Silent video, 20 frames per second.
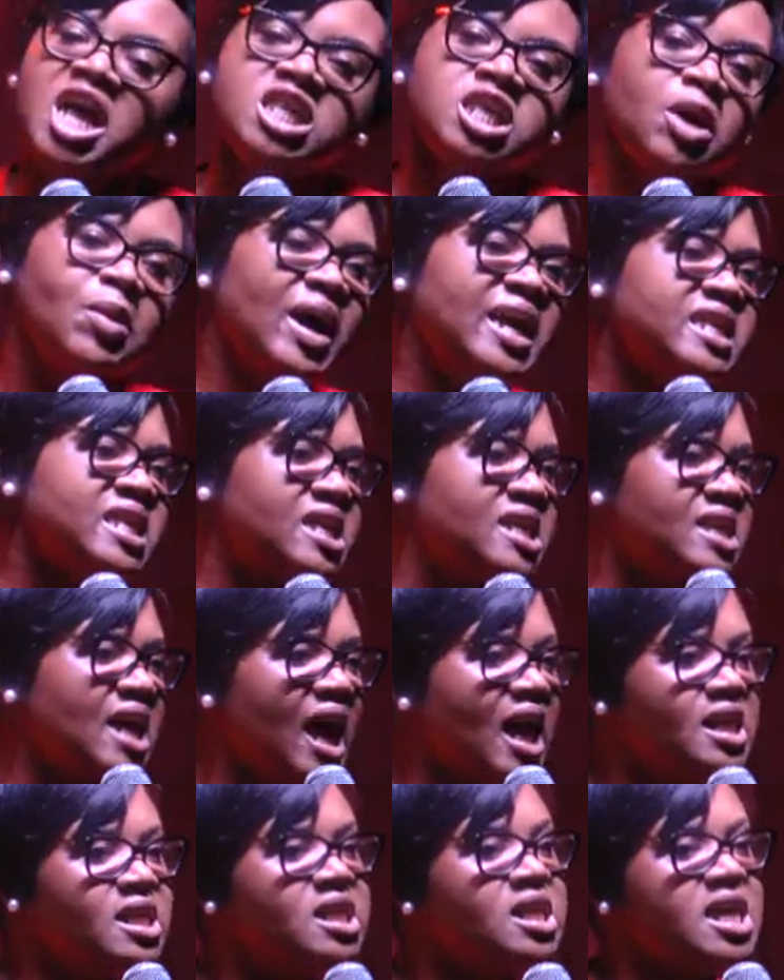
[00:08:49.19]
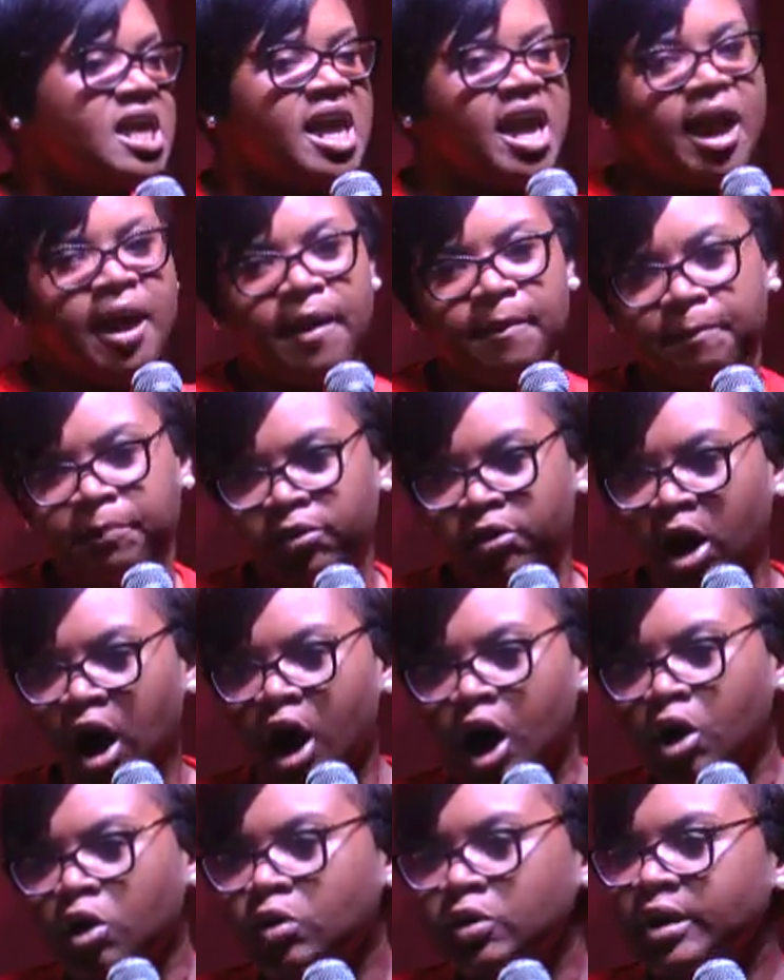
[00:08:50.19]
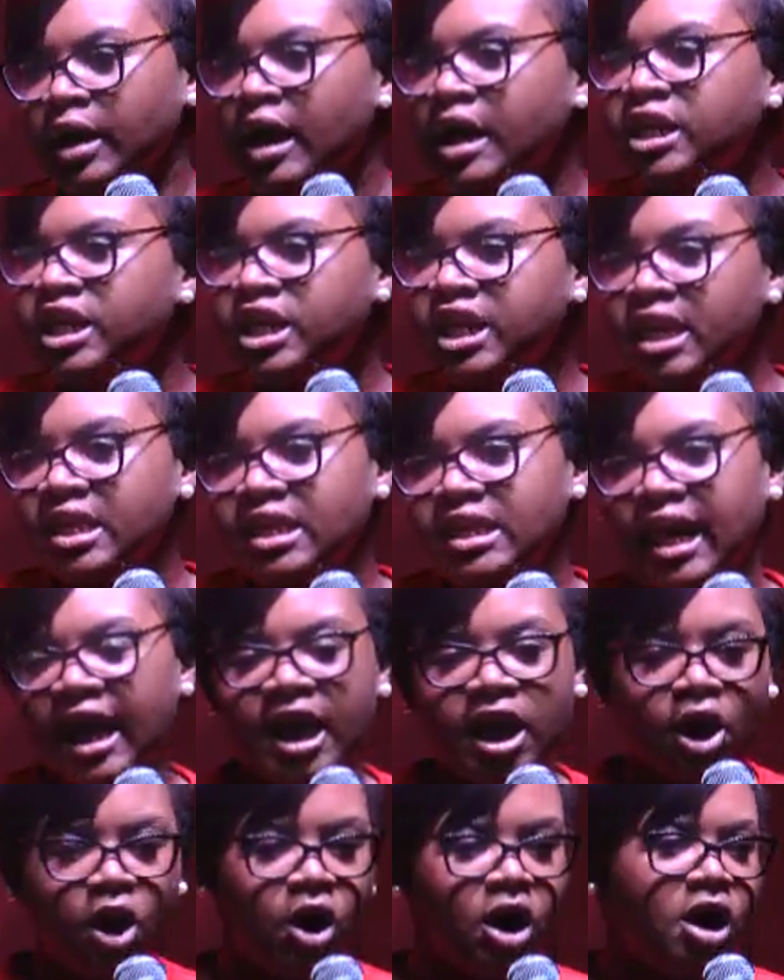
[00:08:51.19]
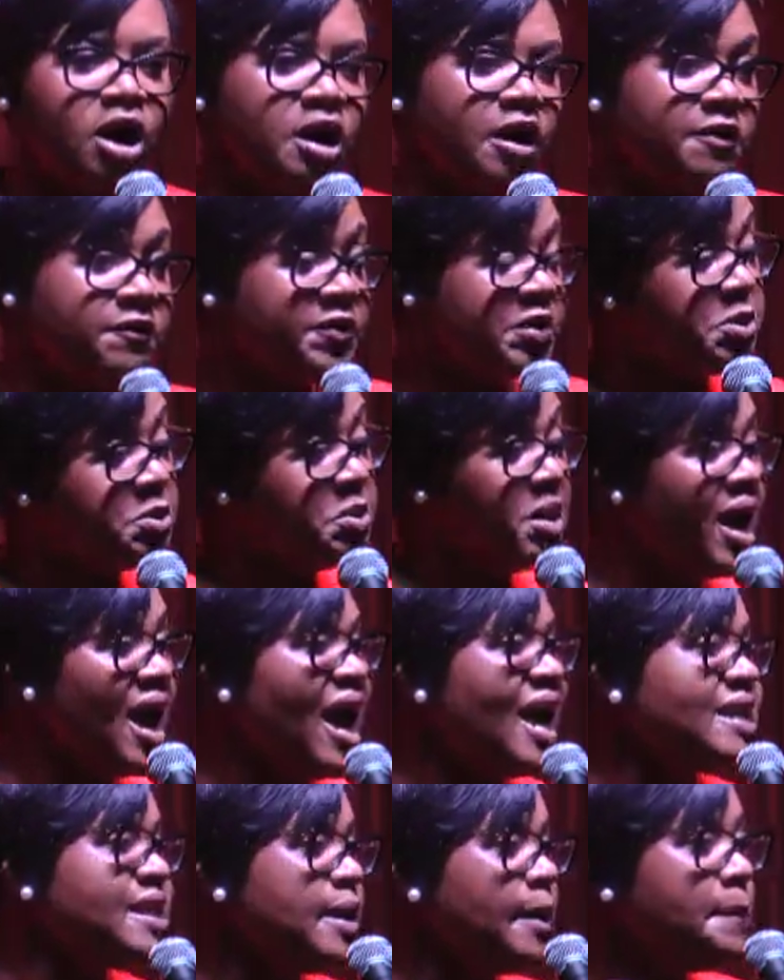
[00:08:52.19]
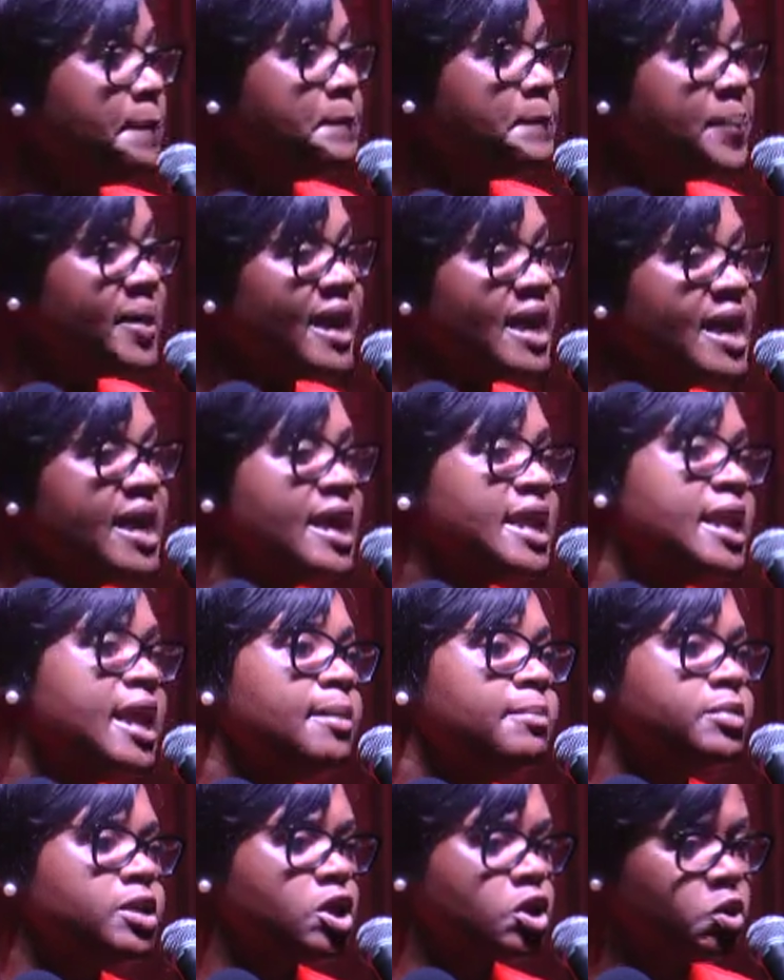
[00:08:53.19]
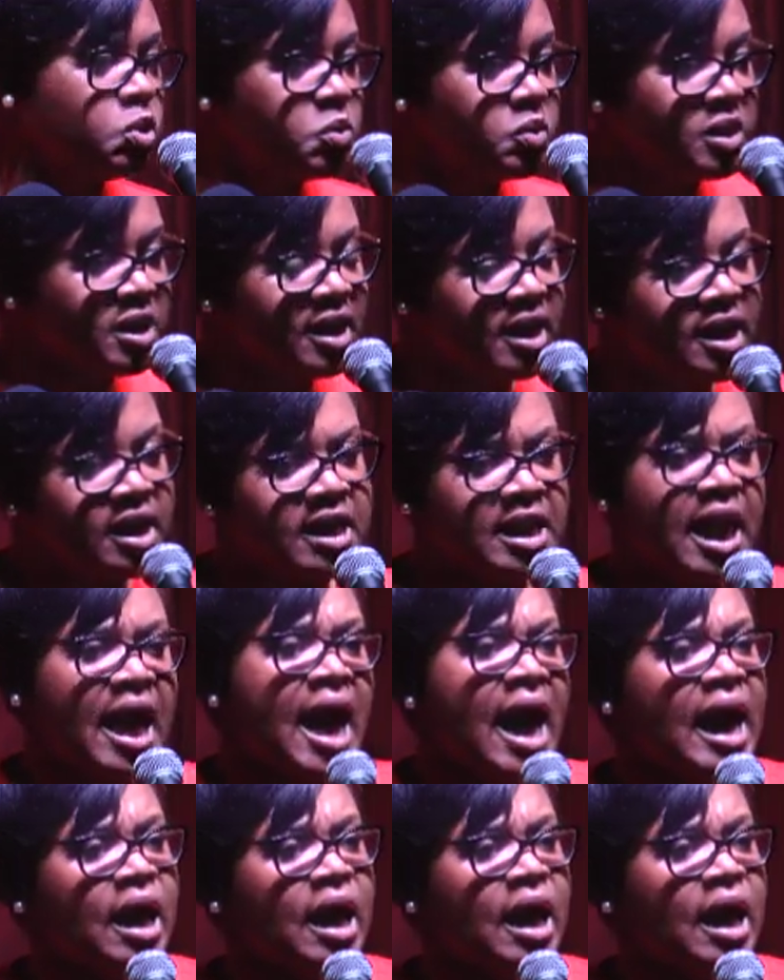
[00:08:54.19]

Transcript: So I stand here proud, just like all of you, as a PNM schoolgirl.